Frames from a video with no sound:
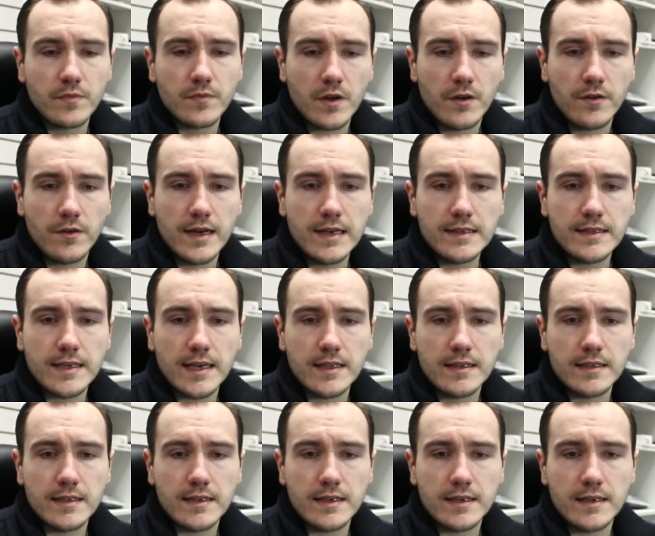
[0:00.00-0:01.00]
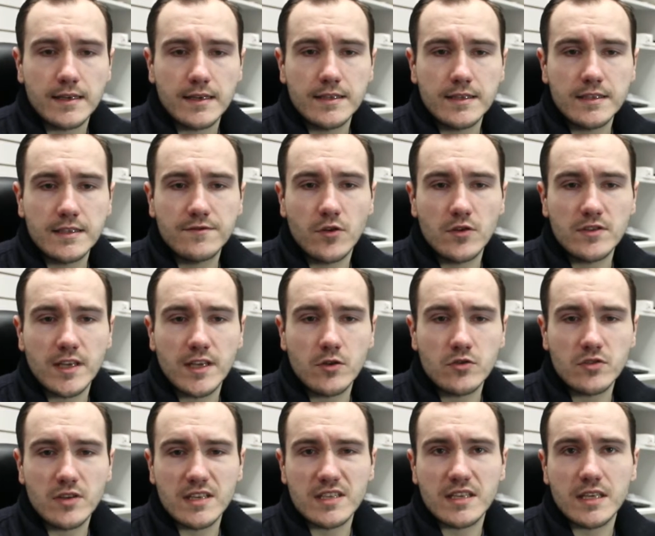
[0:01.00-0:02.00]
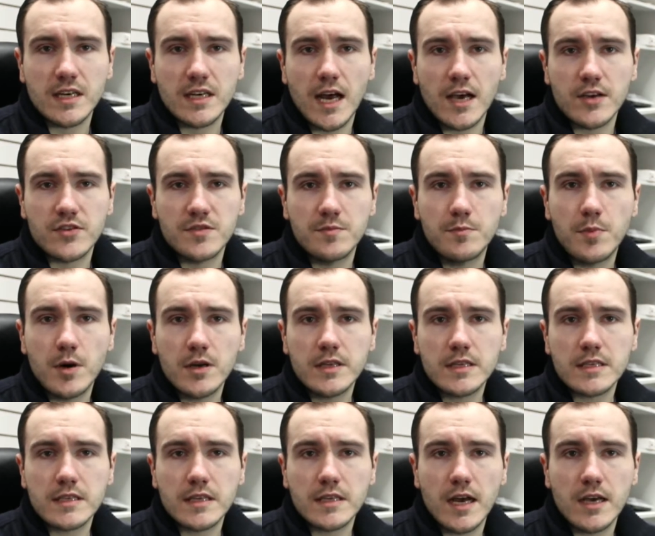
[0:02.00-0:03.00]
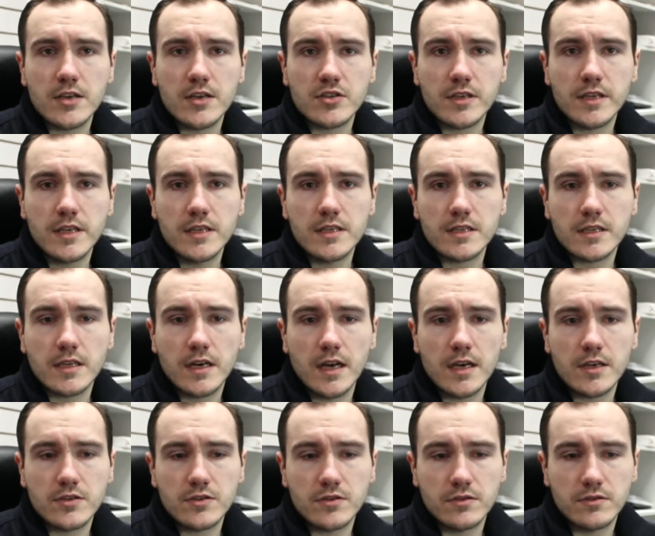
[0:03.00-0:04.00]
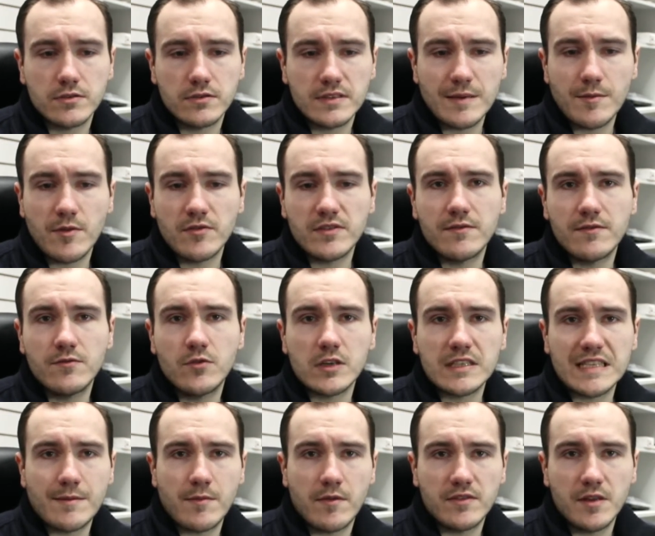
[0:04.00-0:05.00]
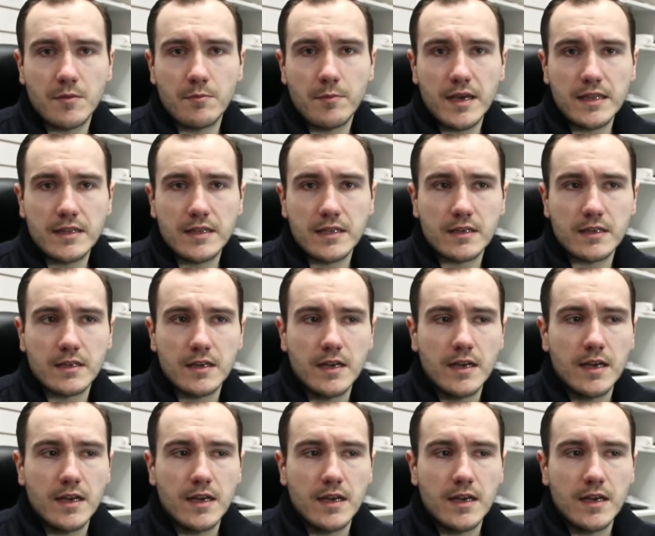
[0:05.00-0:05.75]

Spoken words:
right? And these phones are usually scratched, body scratched, screen scratched, some of them worse, some of them better.